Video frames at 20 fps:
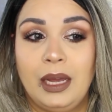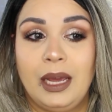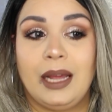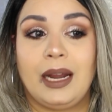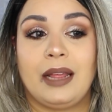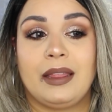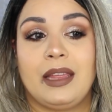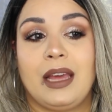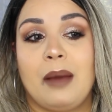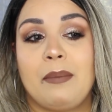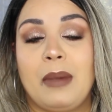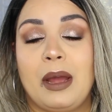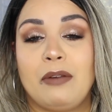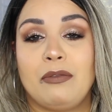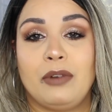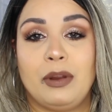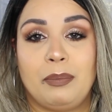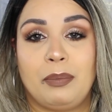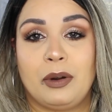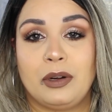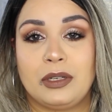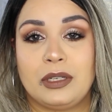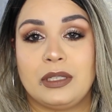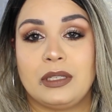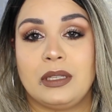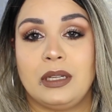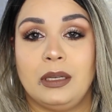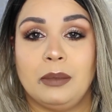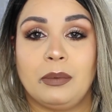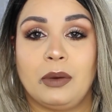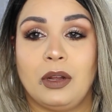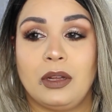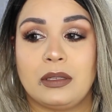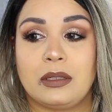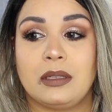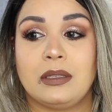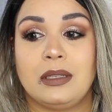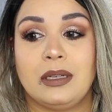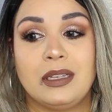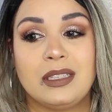And I think I might repurchase the lip
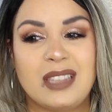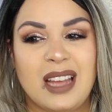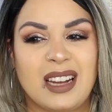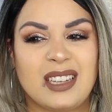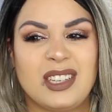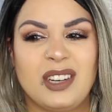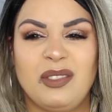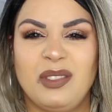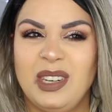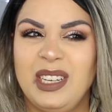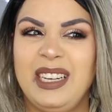gloss because it is actually